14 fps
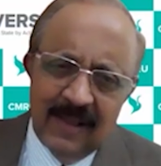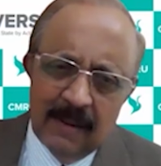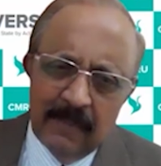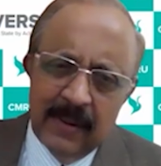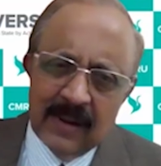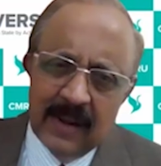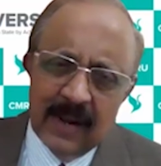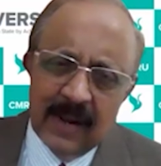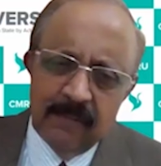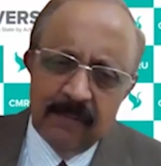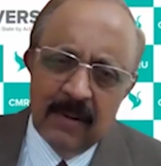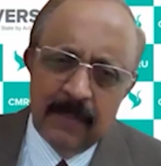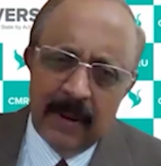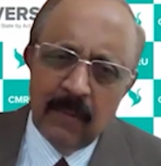are being
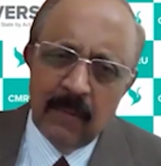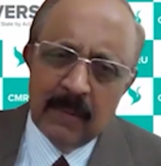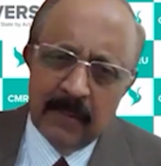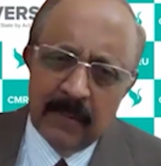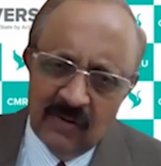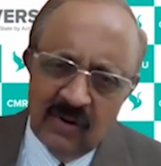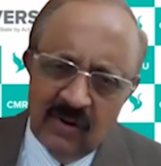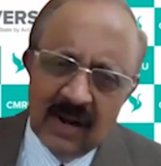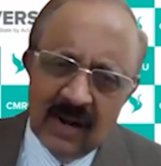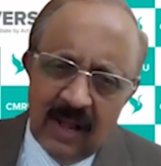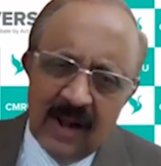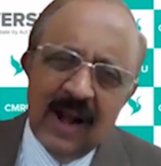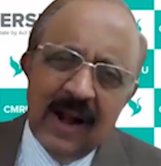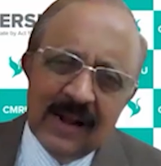taken away by one ministry in
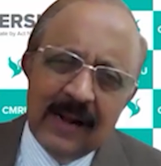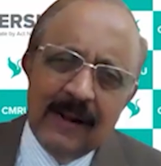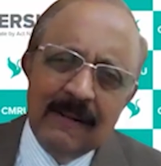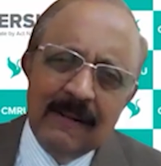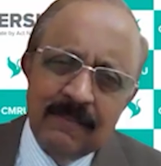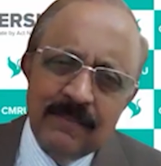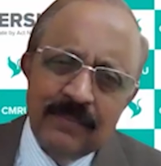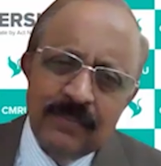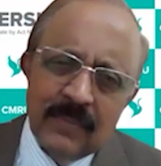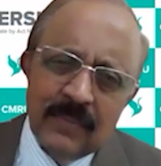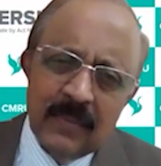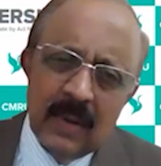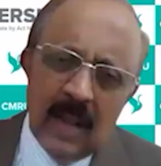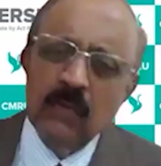Karnataka.
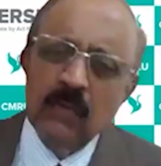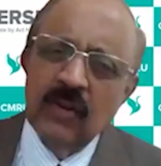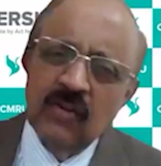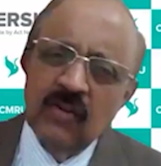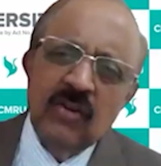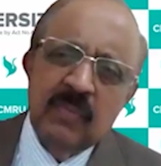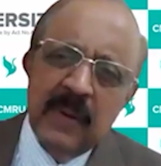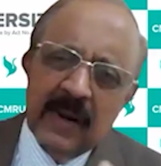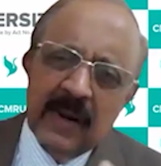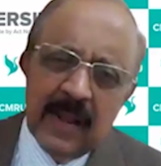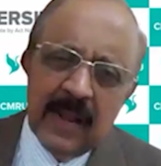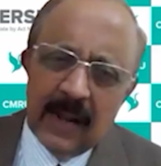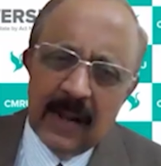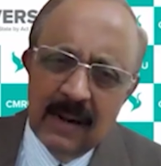How this is being
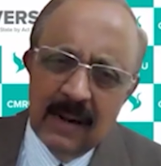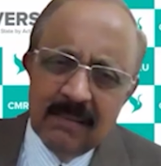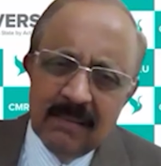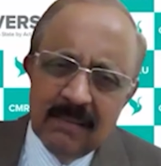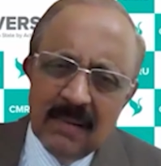taken?